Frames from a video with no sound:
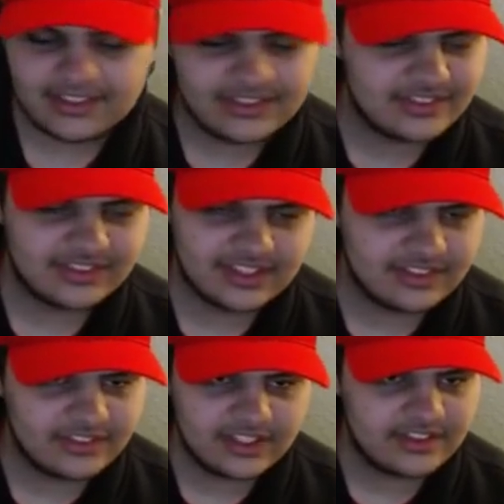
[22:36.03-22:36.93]

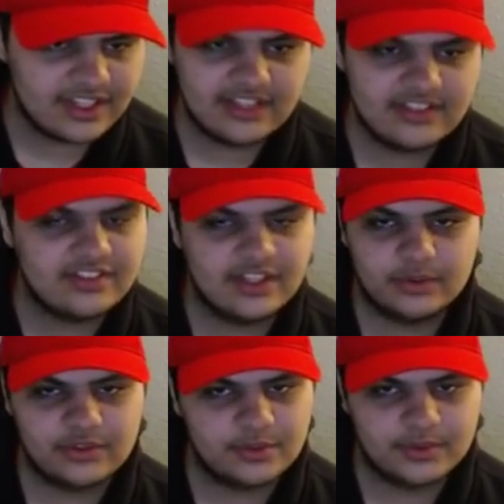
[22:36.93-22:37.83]
It's
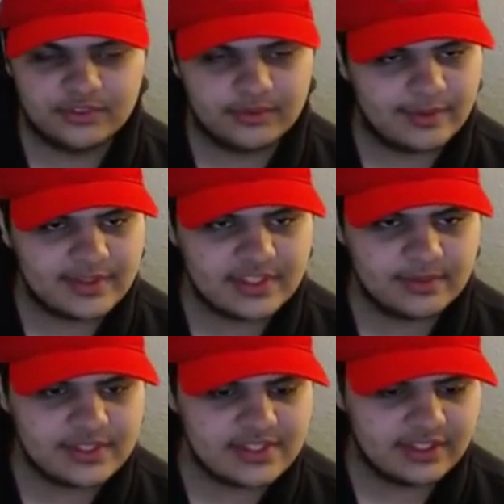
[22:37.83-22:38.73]
indistinguishable from
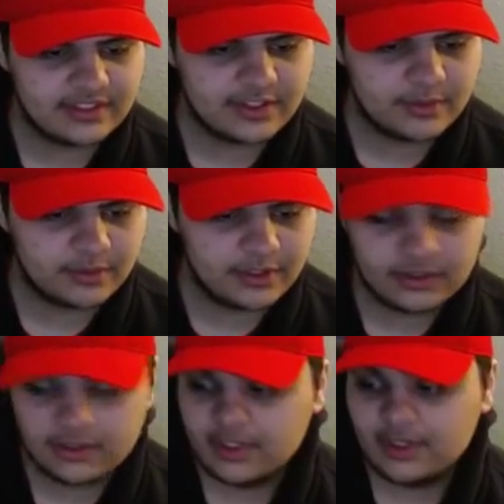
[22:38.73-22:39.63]
MSNBC, let's keep it
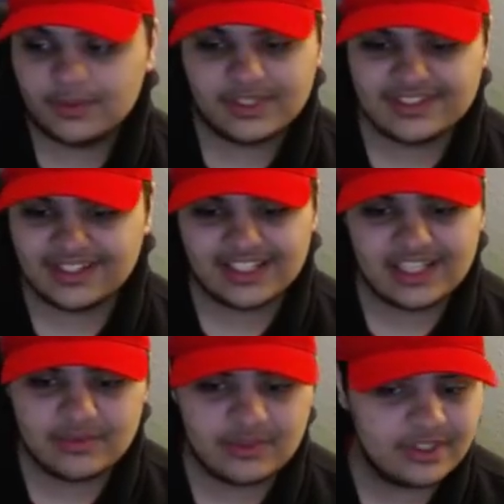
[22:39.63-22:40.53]
real. But he's going to
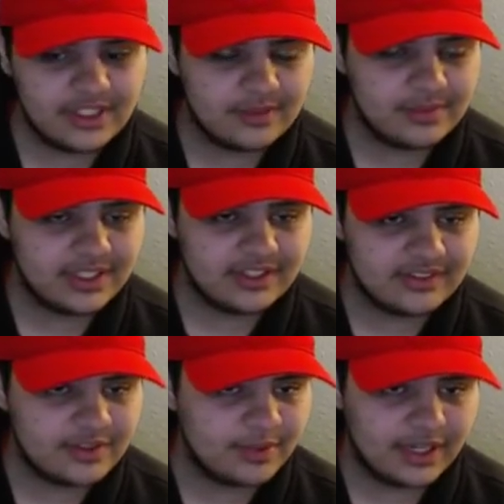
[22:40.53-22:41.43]
keep doing it
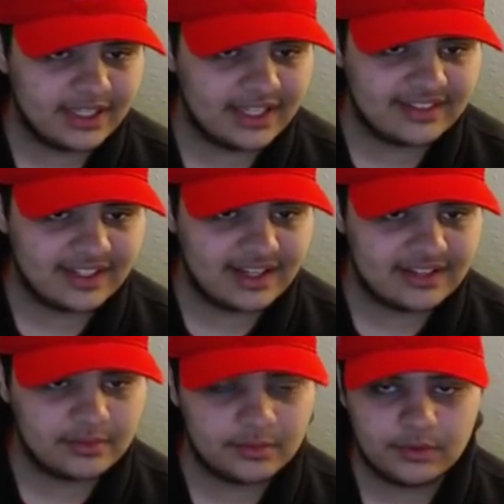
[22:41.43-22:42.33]
because he probably likes that
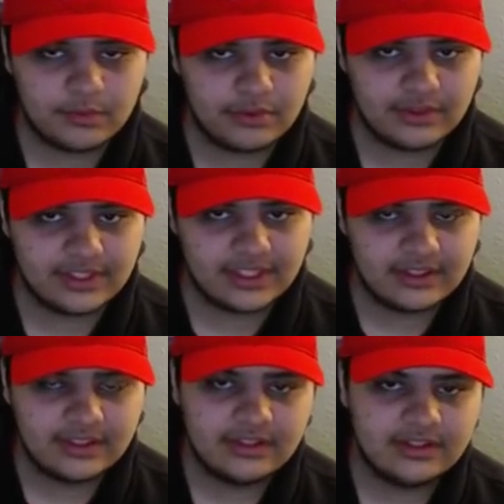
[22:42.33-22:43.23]
content. But more
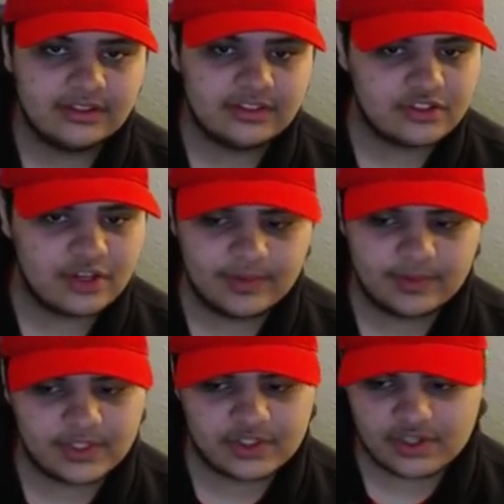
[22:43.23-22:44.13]
importantly, the Trump
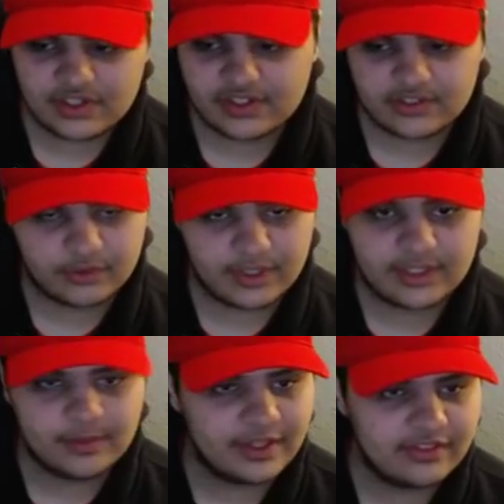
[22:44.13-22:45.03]
administration has
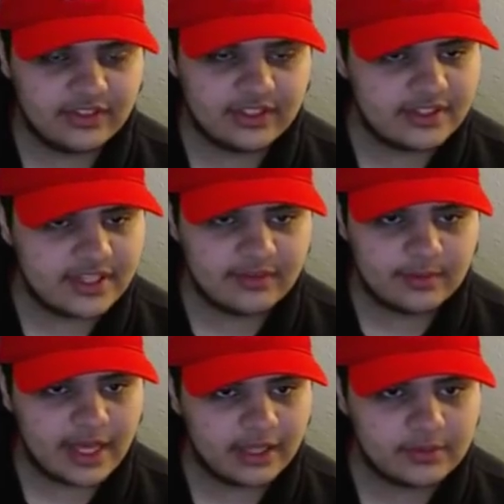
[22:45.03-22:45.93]
greatly benefited the
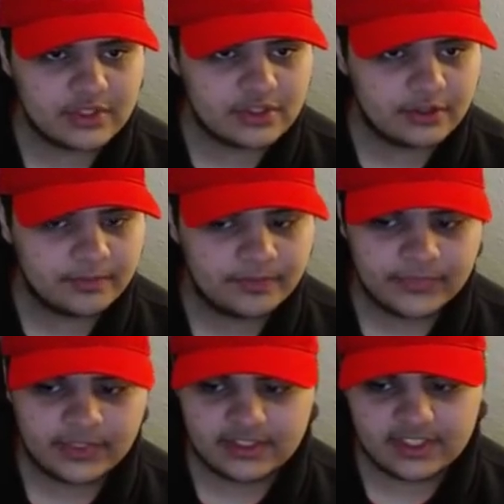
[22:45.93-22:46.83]
David Pakman show.
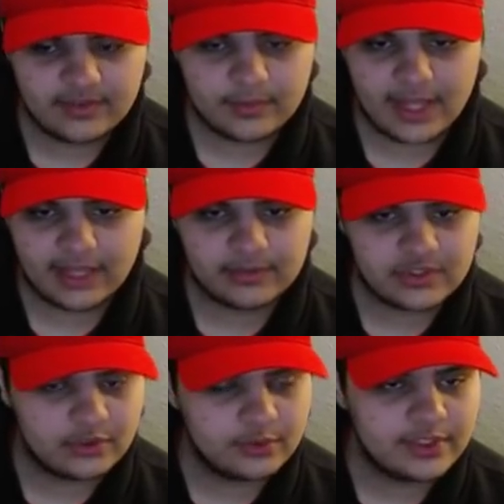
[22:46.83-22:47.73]
The David Pakman
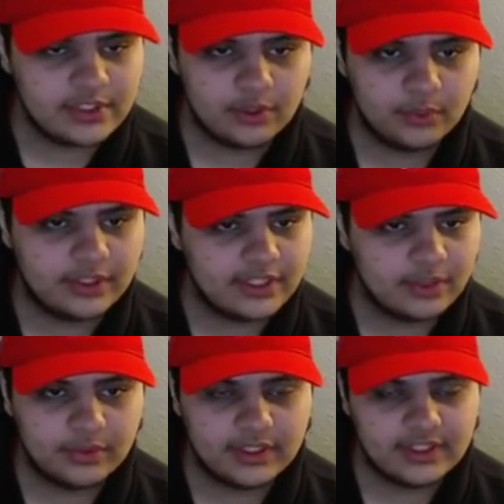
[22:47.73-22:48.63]
show would be nowhere
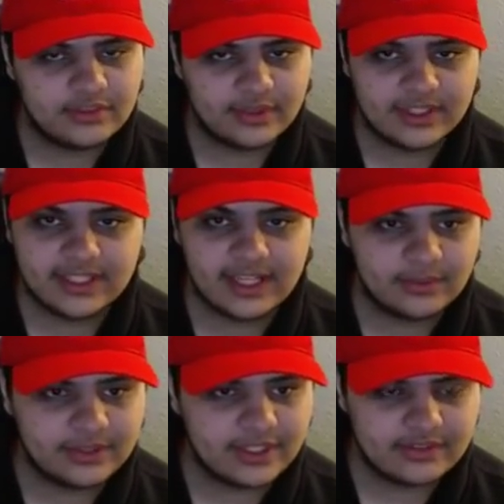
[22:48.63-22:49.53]
near what it is right
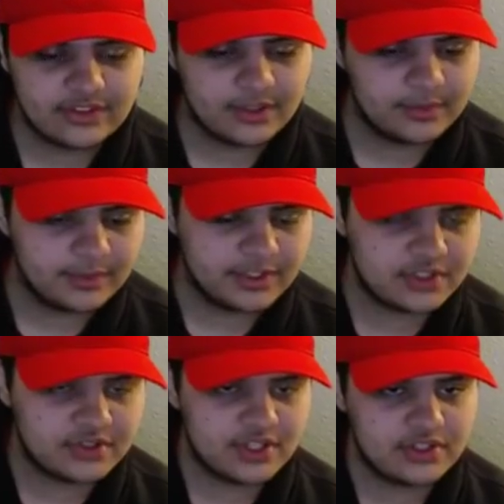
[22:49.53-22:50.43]
now without the Trump
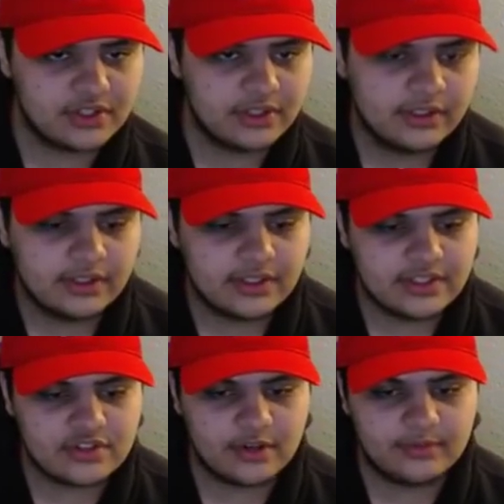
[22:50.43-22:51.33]
administration.
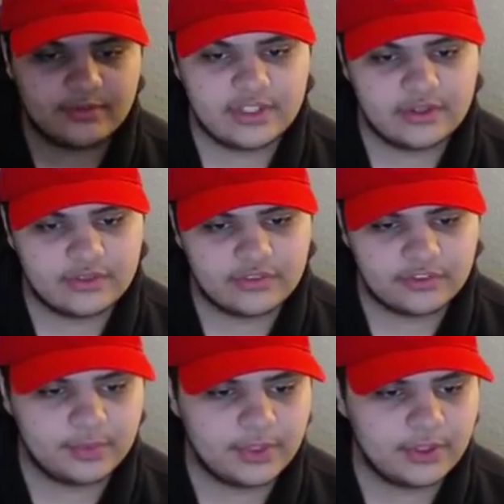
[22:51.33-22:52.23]
His Trump videos
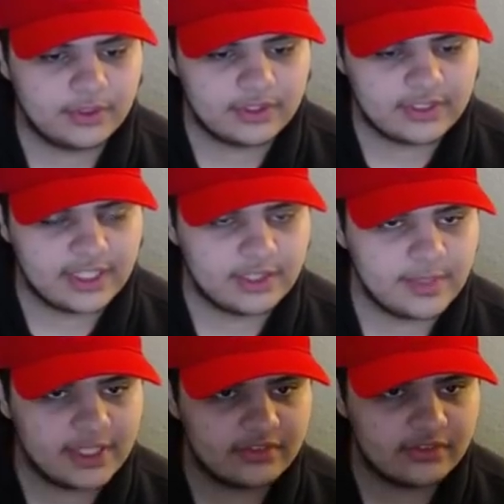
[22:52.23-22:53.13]
explode on a daily
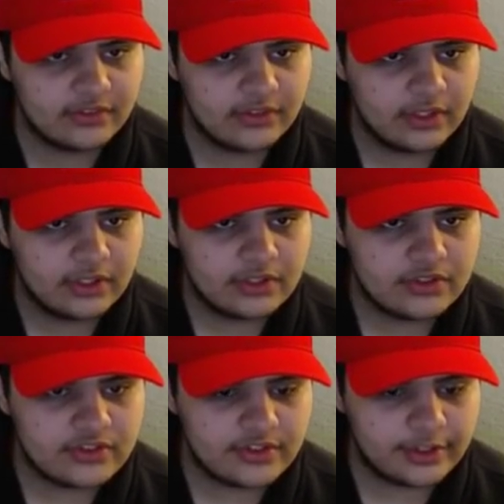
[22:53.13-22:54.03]
basis.
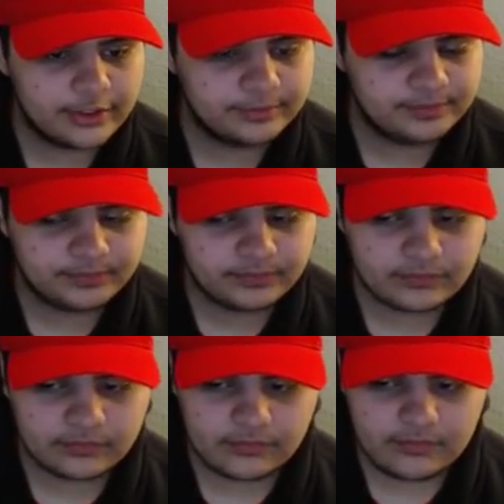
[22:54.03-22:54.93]
So,
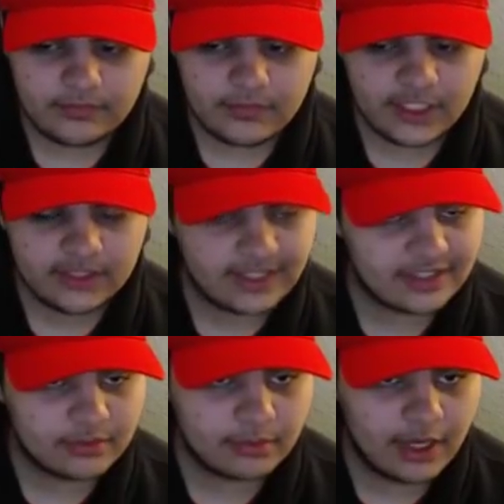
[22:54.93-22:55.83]

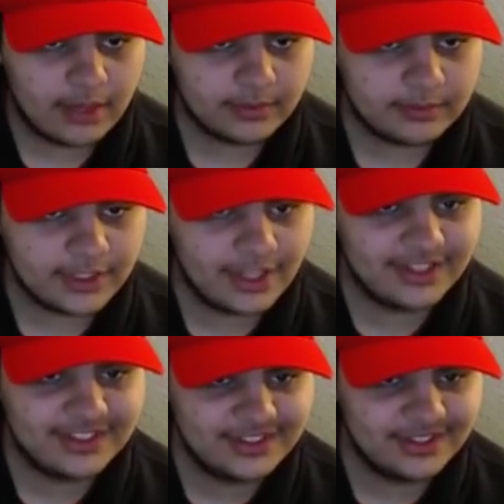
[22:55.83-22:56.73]
that's the problem.
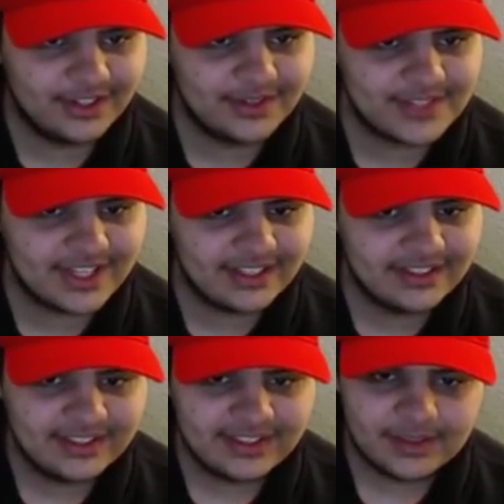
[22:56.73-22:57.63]
You know what I'm saying?
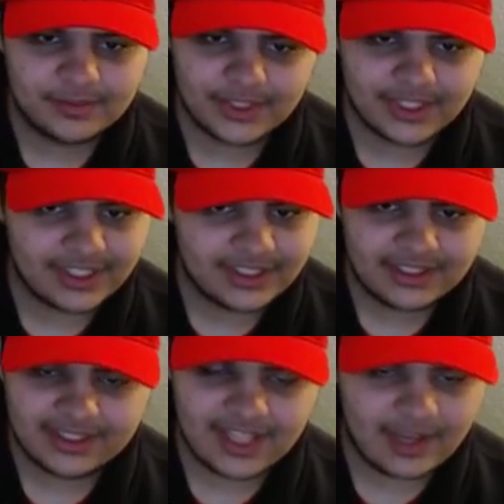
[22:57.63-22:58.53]
But
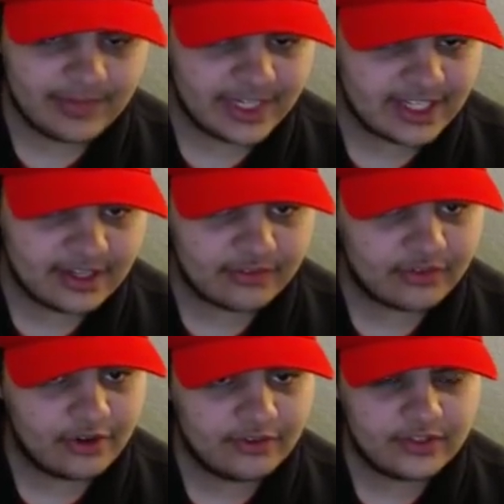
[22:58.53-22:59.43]
that Medicare
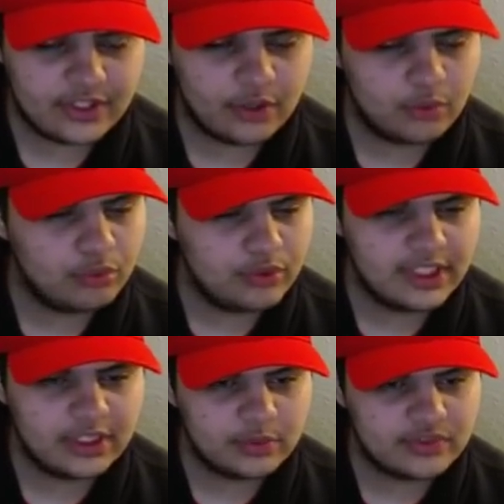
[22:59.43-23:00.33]
for All video
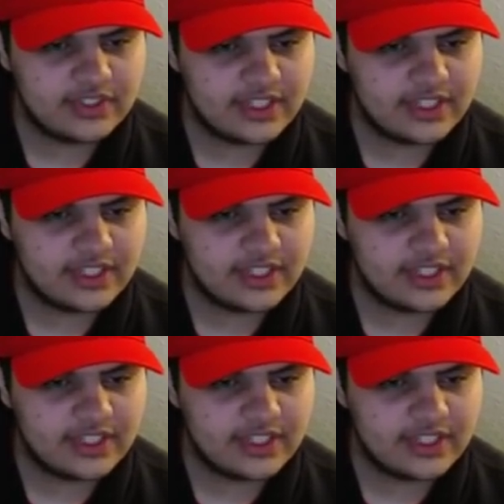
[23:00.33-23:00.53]
really was the